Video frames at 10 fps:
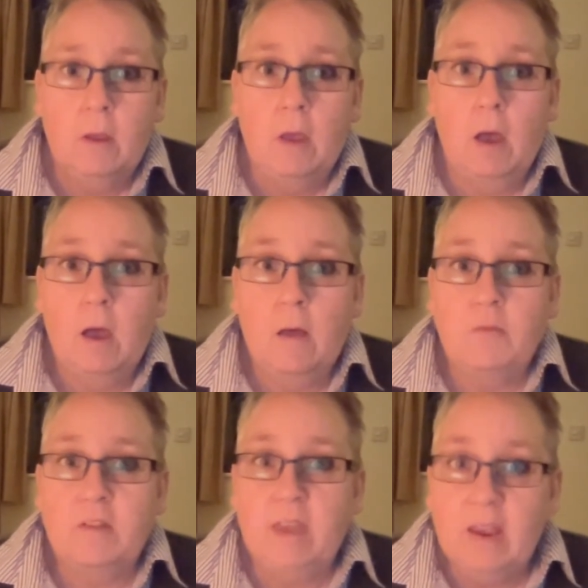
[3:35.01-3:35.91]
the
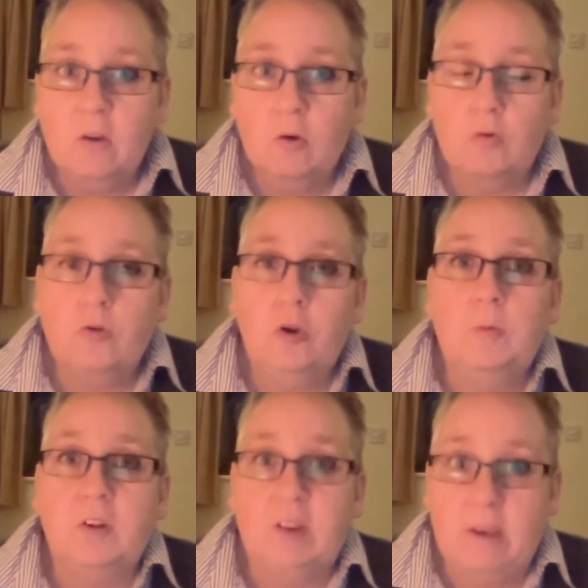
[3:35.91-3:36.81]
technical
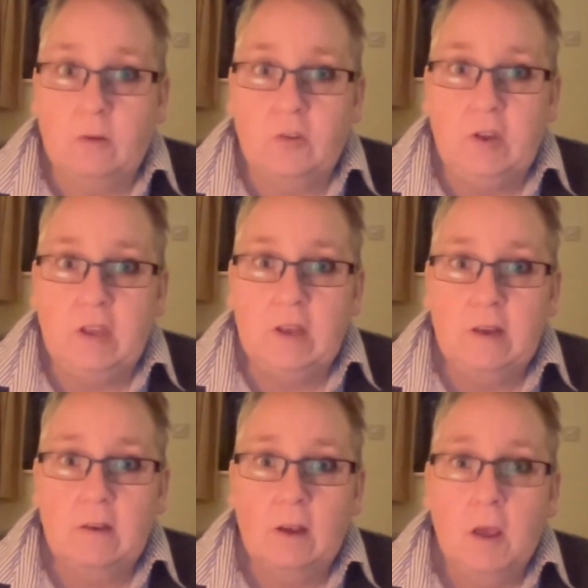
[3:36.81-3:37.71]
human skills needed,
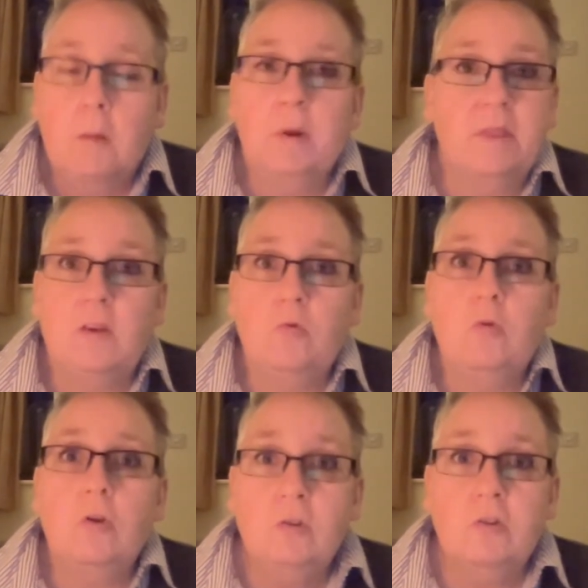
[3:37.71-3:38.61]
but they do
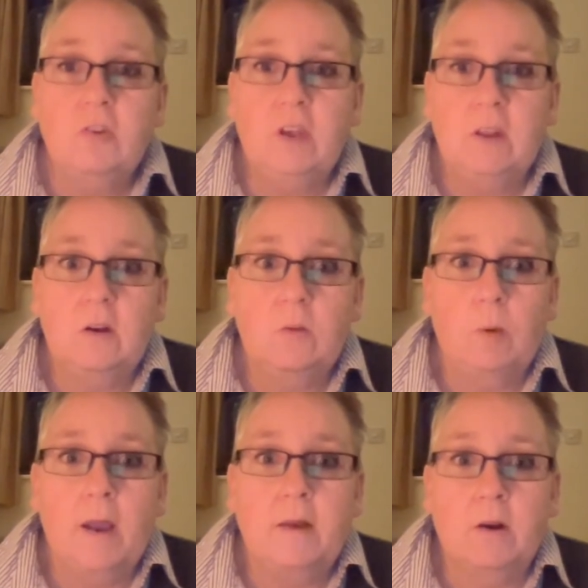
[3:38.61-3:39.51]
not consider the
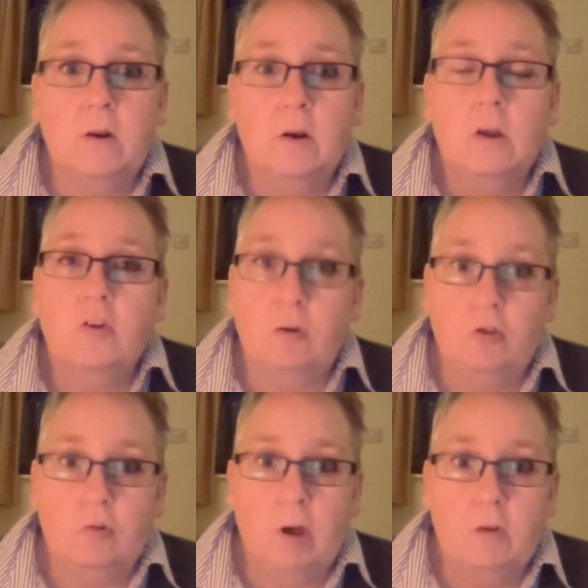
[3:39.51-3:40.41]
wider
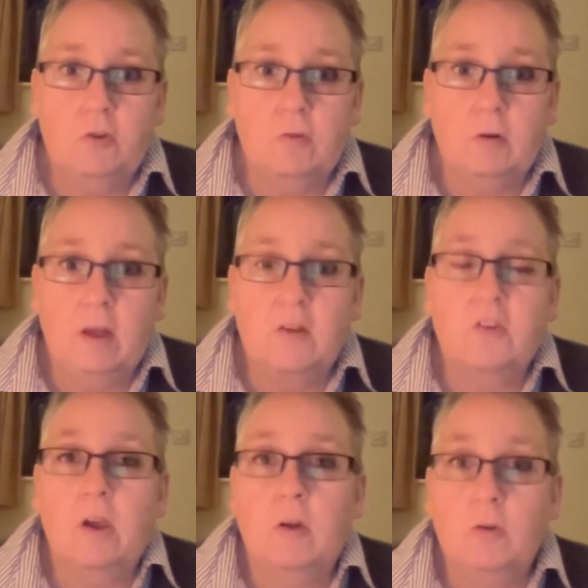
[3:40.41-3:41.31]
socio-cultural and
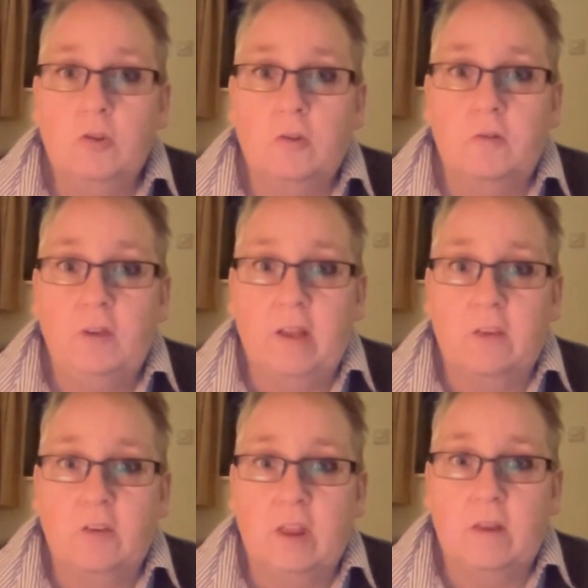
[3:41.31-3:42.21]
psychological factors
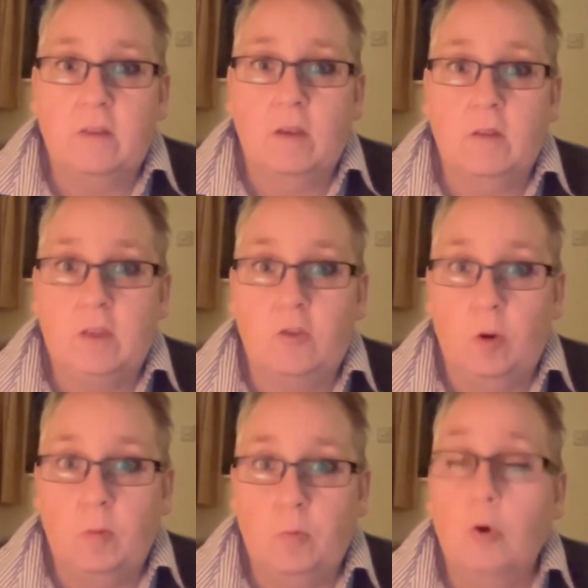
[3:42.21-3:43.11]
that
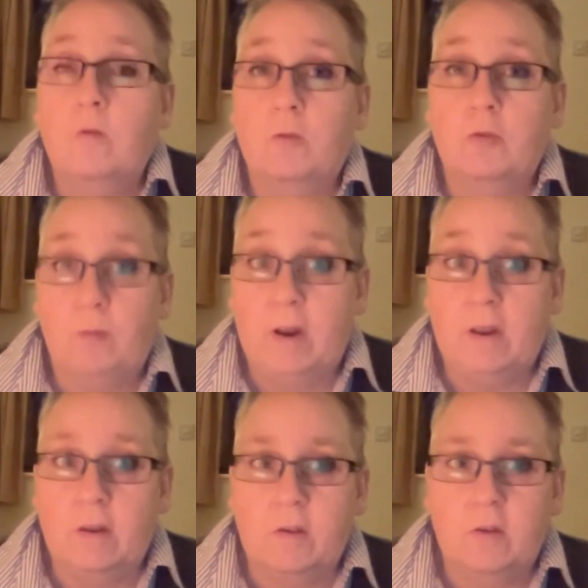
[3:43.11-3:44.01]
determine workforce
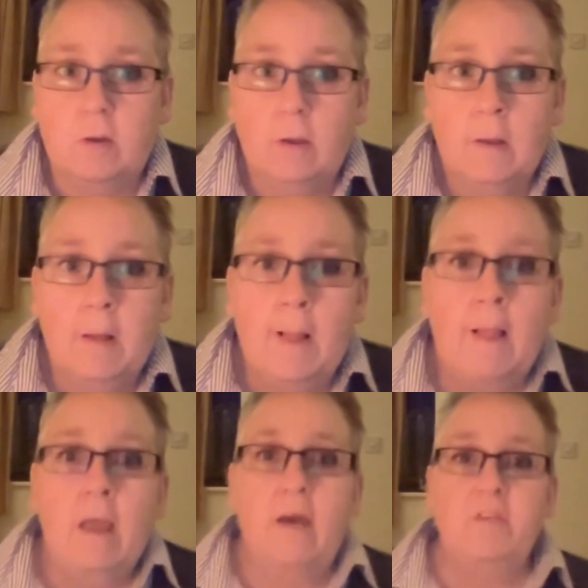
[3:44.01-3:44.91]
readiness.
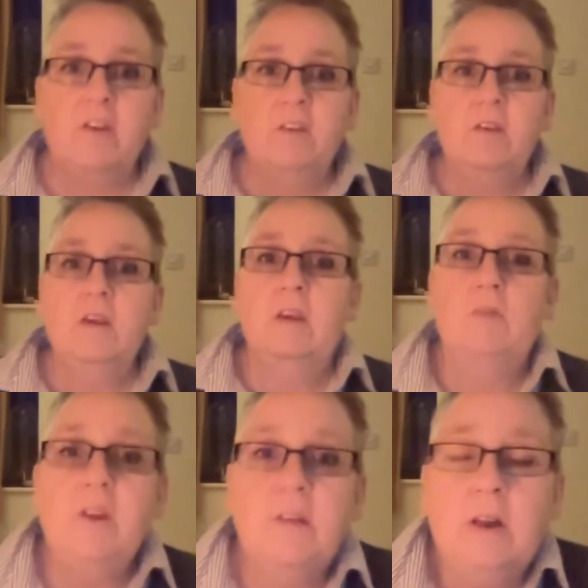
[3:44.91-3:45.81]
And this is an
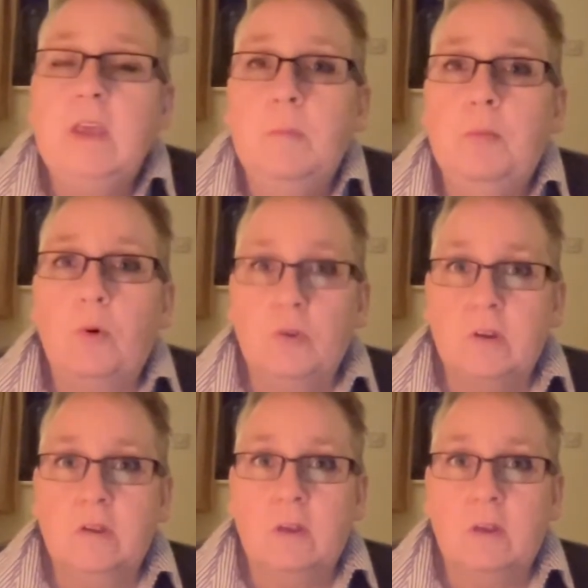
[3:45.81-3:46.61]
increasingly important